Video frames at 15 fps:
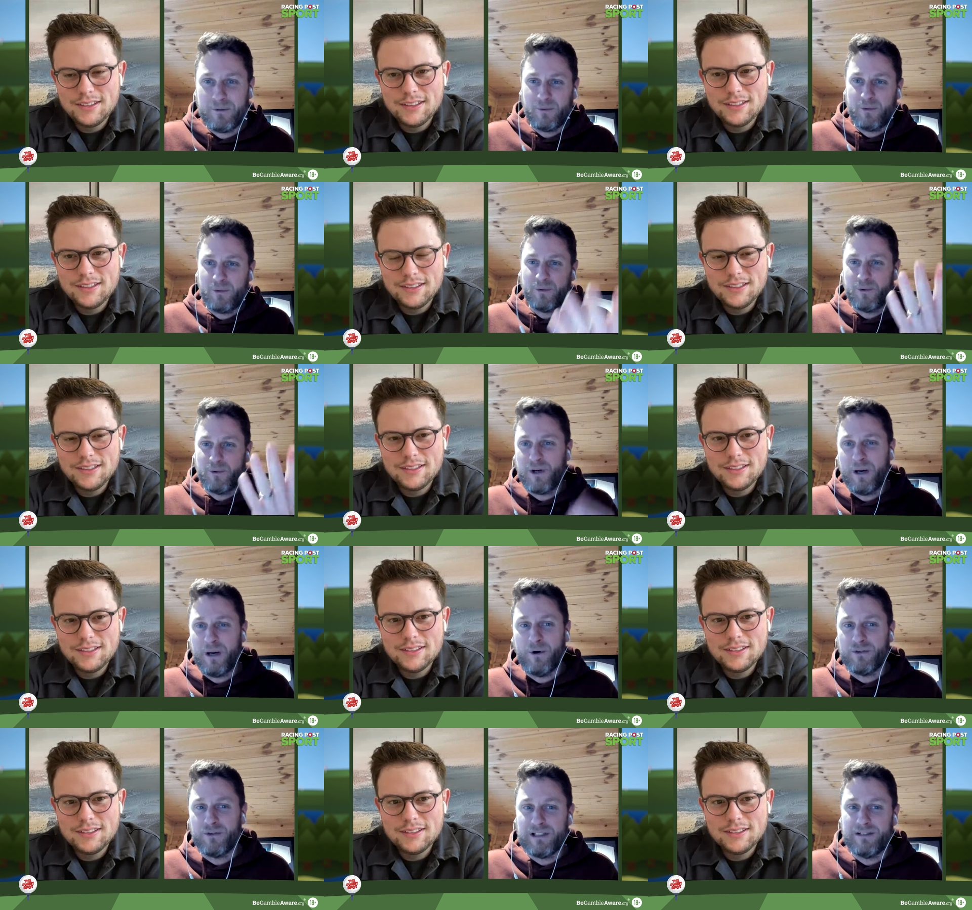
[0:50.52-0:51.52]
Speaker 1: it, we'll, we'll
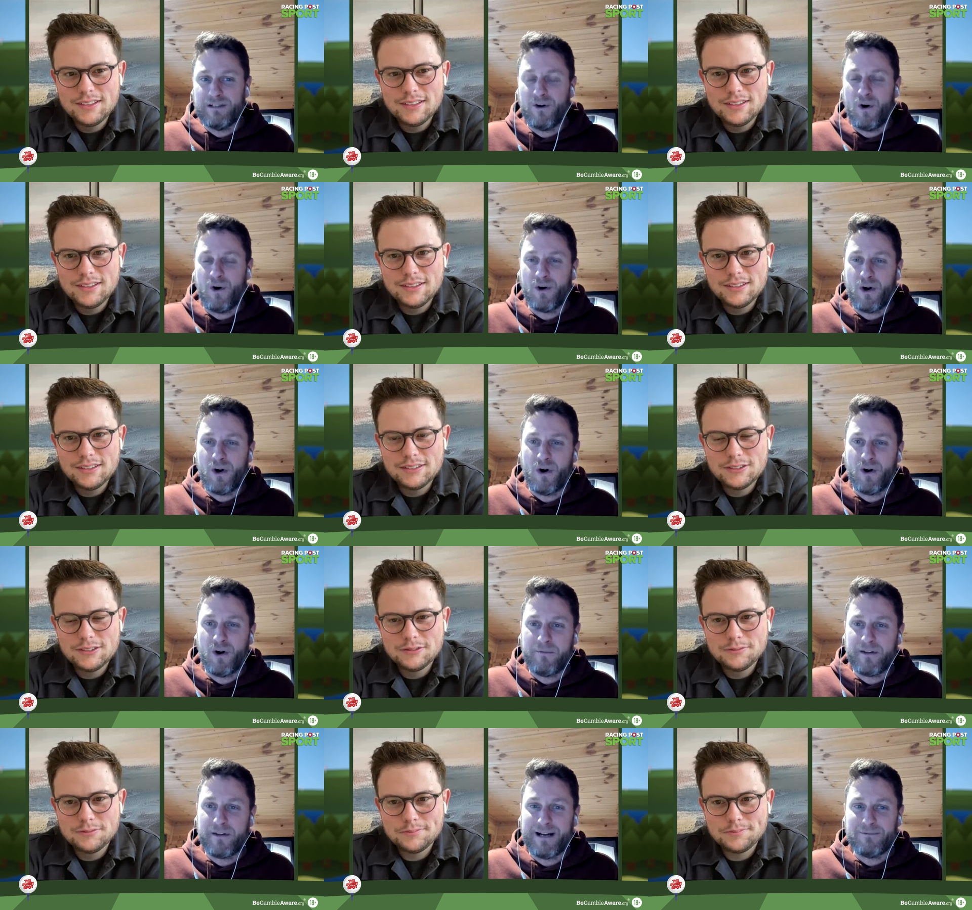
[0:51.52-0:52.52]
come on to LIV Hong Kong.
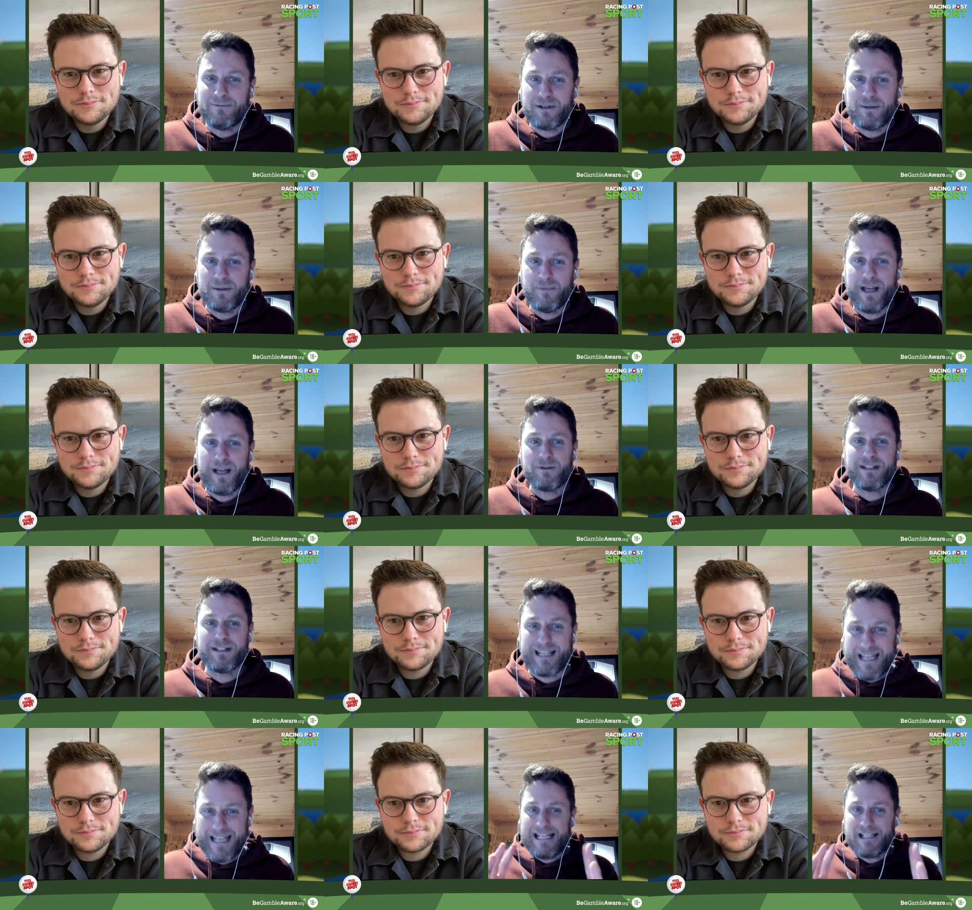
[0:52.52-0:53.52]
I think that was the that was the
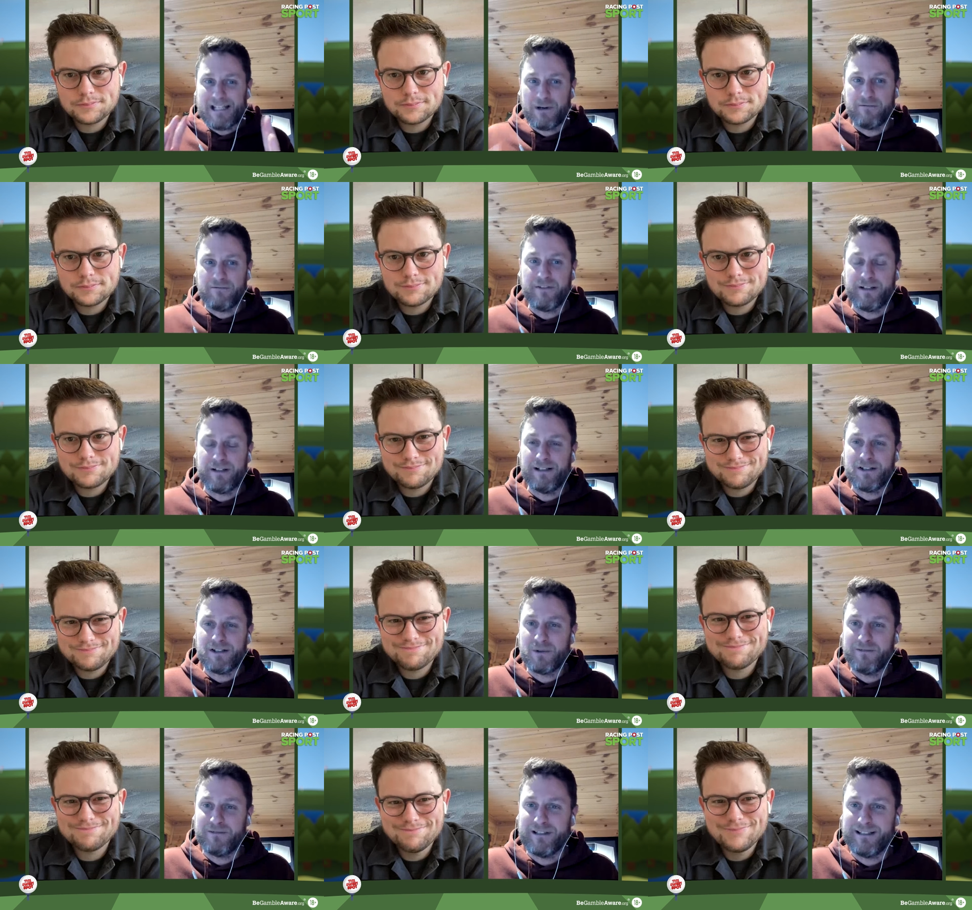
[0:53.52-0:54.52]
key to everything
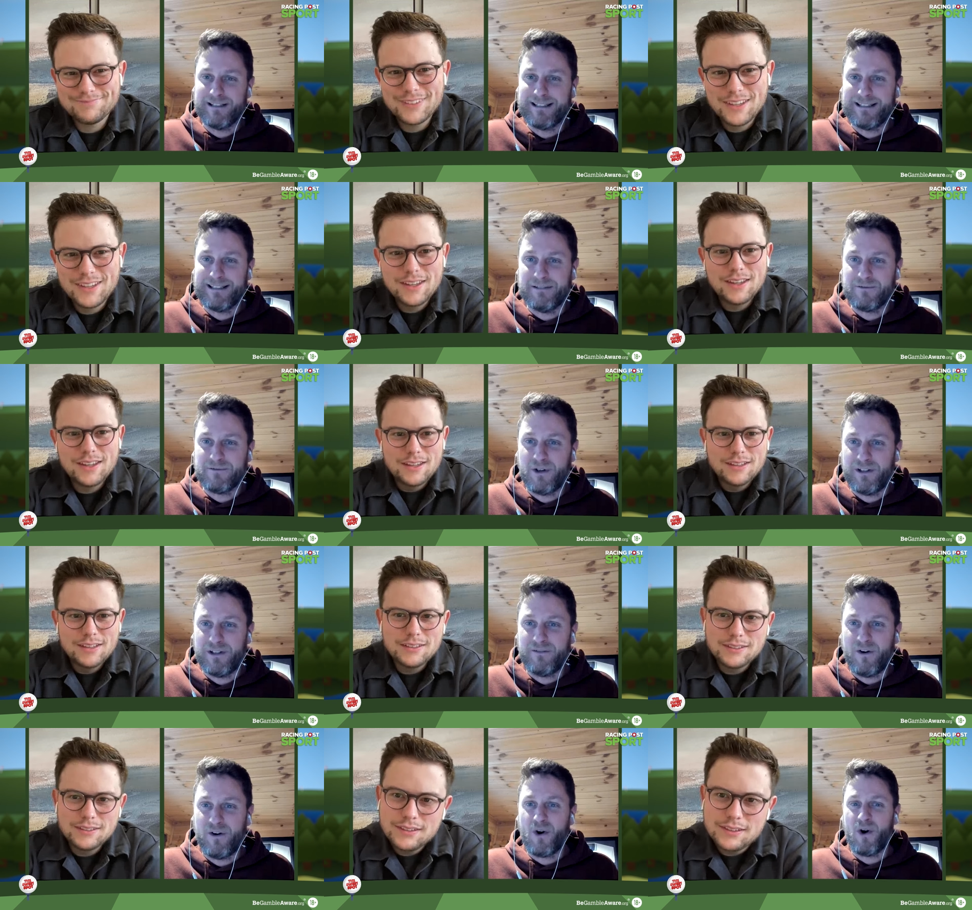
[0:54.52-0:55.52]
last week. Really, LIV
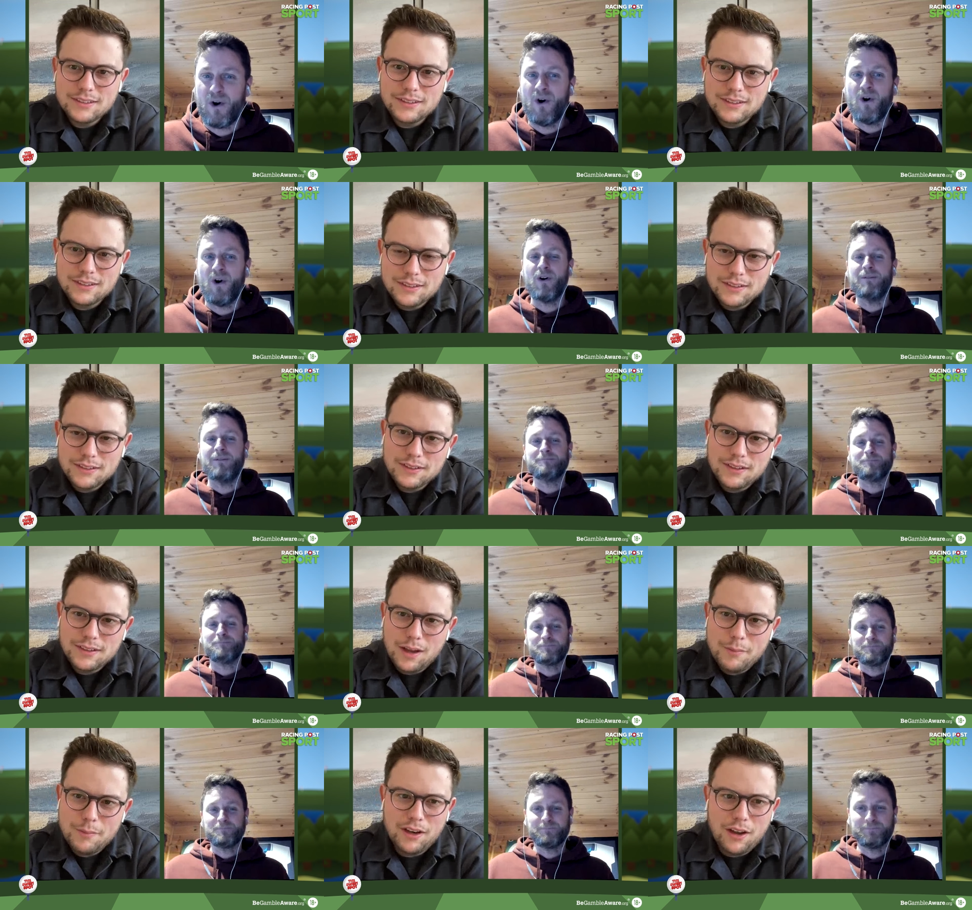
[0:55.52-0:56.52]
LIV Hong Kong.
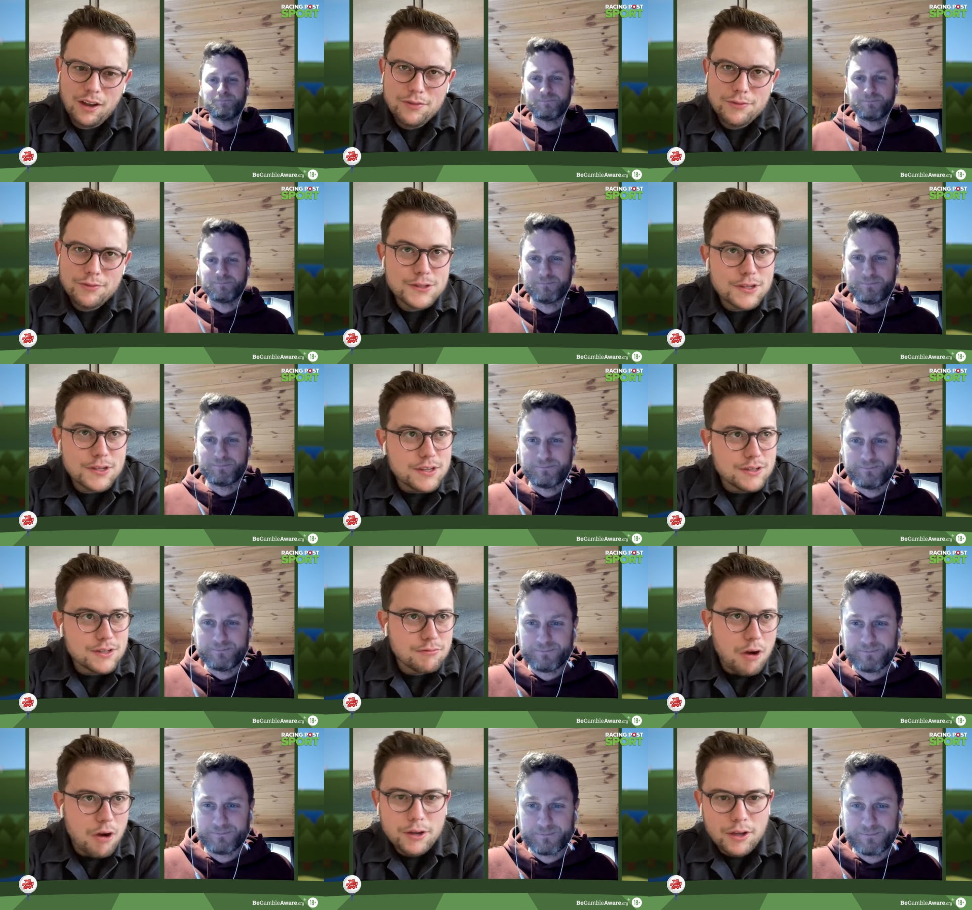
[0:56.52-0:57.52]
Speaker 2: I mean, life is a,
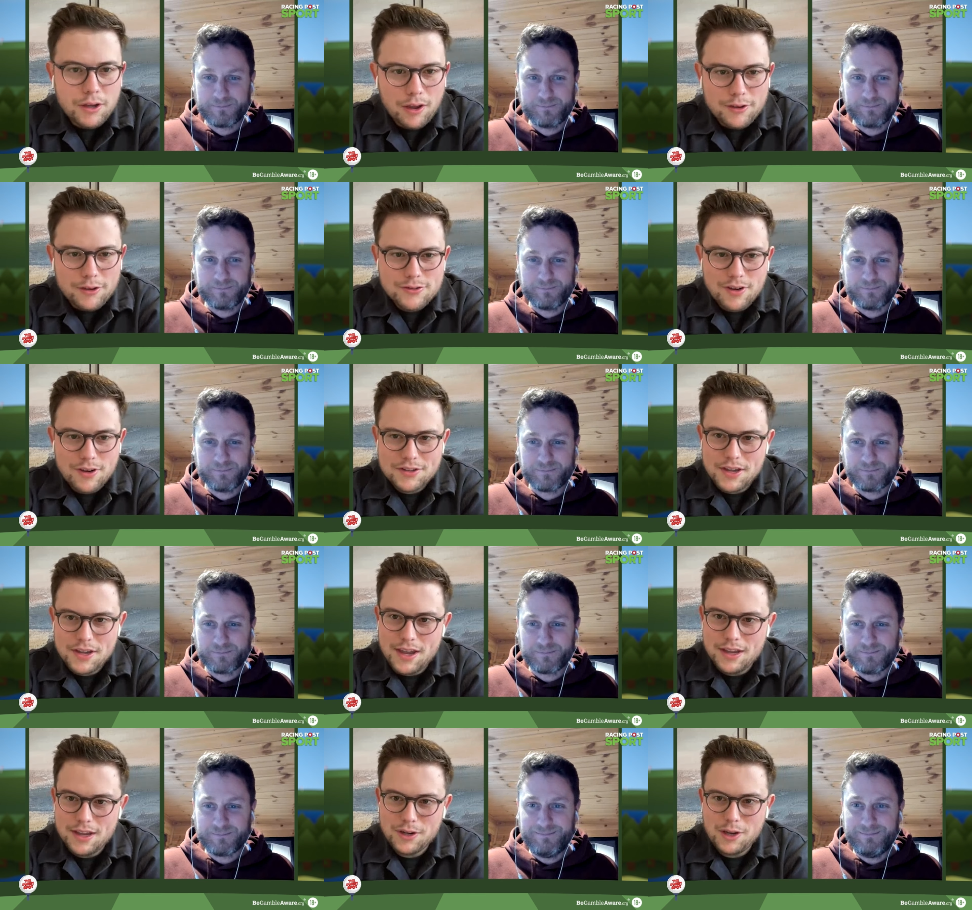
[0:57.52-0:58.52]
is a roller coaster
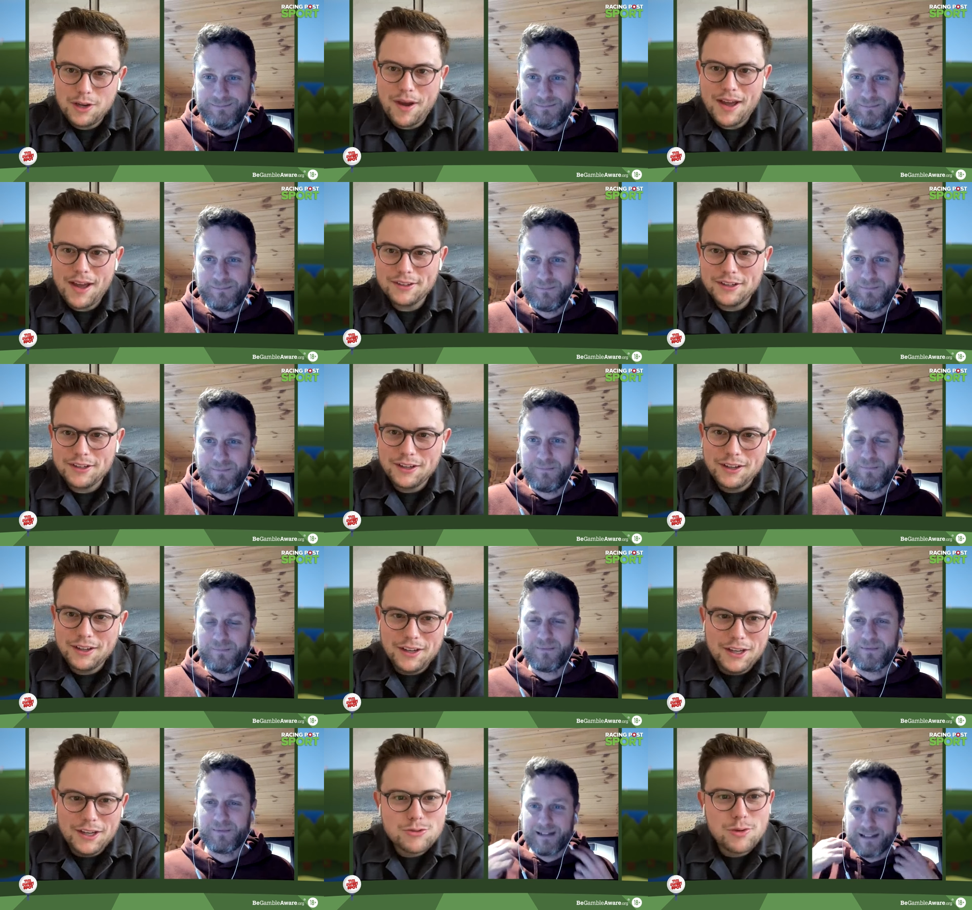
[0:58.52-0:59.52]
as it is. When you add in
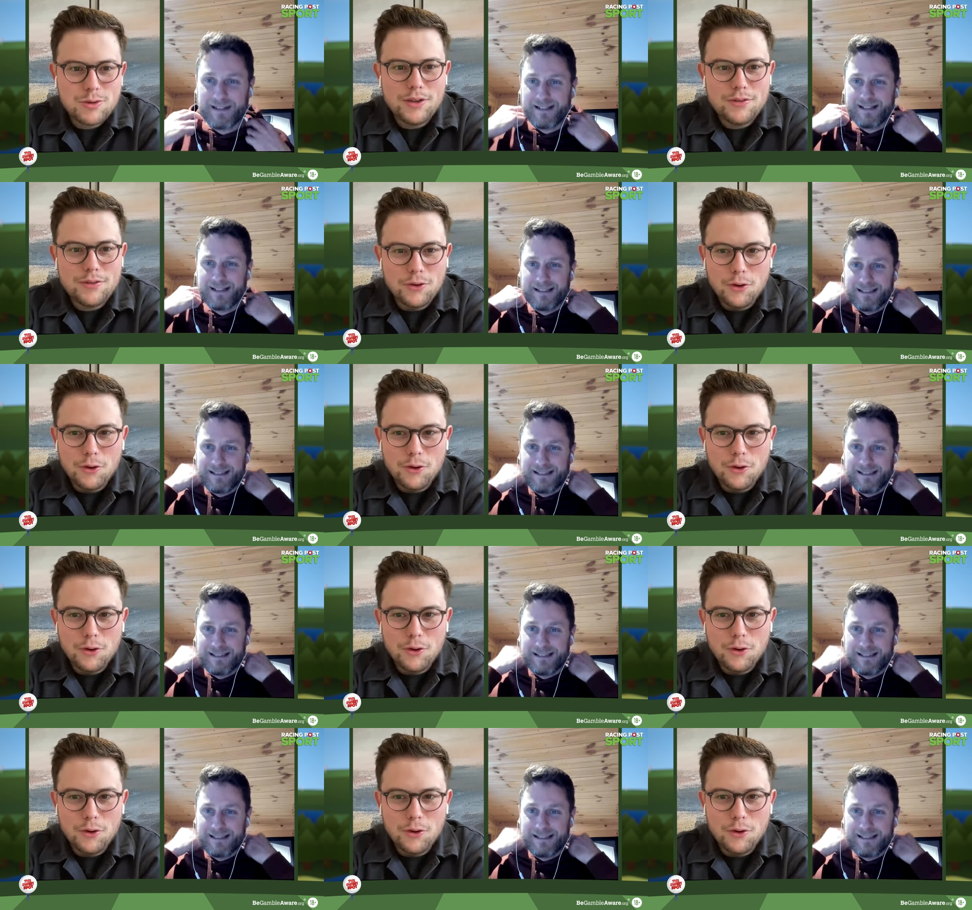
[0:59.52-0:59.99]
a, an each way